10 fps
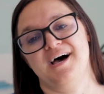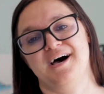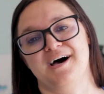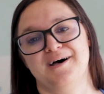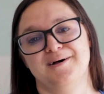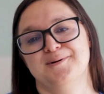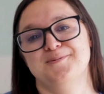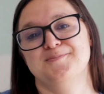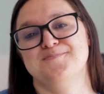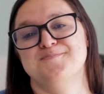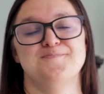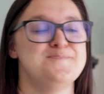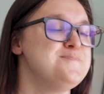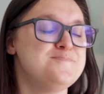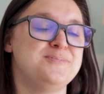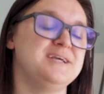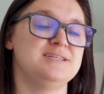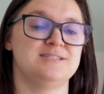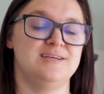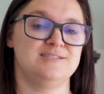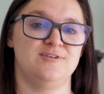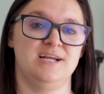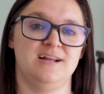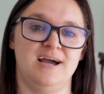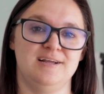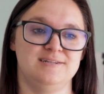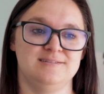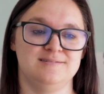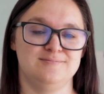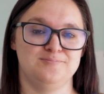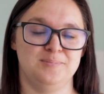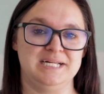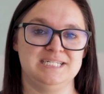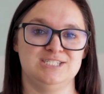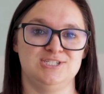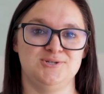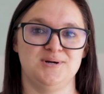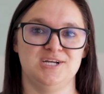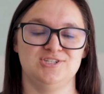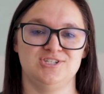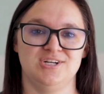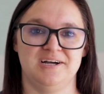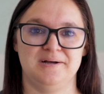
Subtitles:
But it's fine. I didn't mind it too much.